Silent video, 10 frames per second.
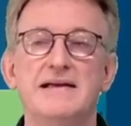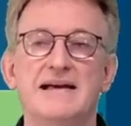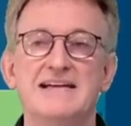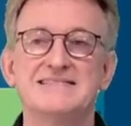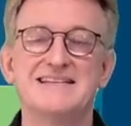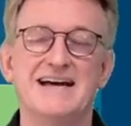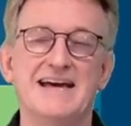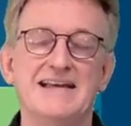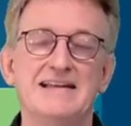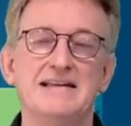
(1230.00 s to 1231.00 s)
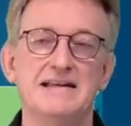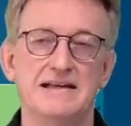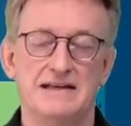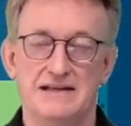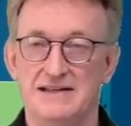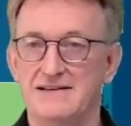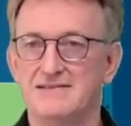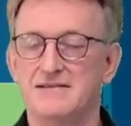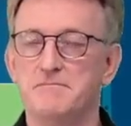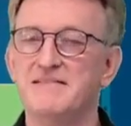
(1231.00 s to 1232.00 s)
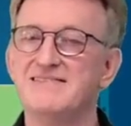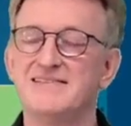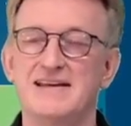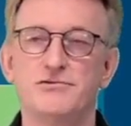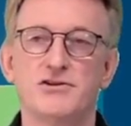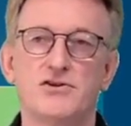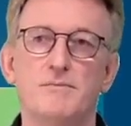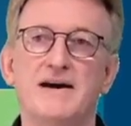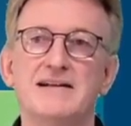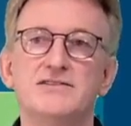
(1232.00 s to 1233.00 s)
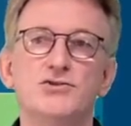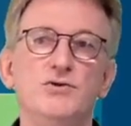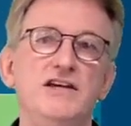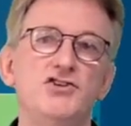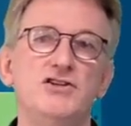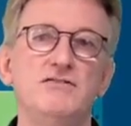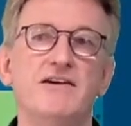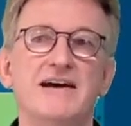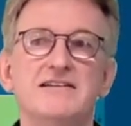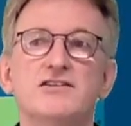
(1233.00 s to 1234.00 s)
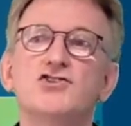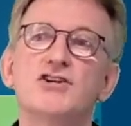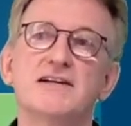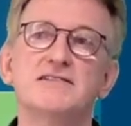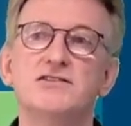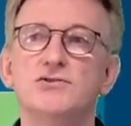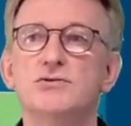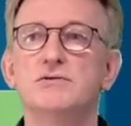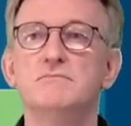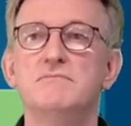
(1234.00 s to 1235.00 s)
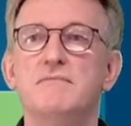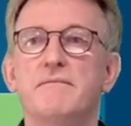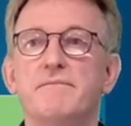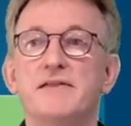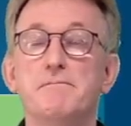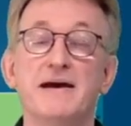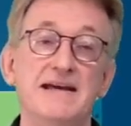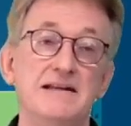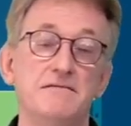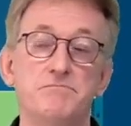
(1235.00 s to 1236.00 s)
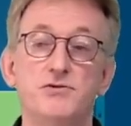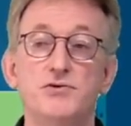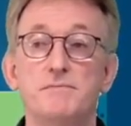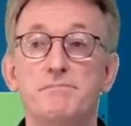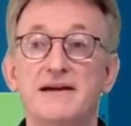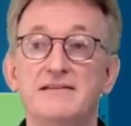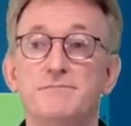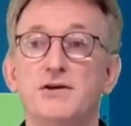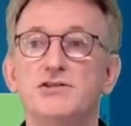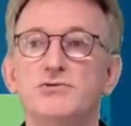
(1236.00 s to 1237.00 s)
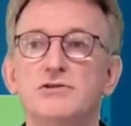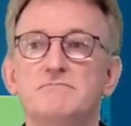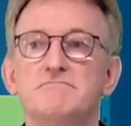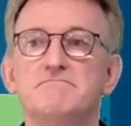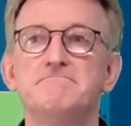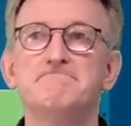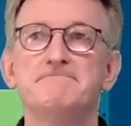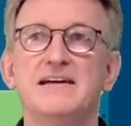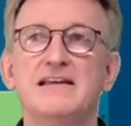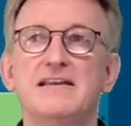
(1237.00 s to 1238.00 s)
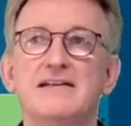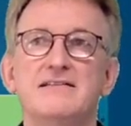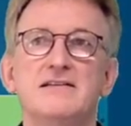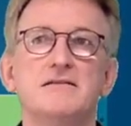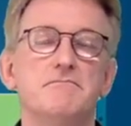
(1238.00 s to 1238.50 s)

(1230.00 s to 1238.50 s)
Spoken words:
assign, yes, central commands to each device, just to the main, to the base module, and that's it.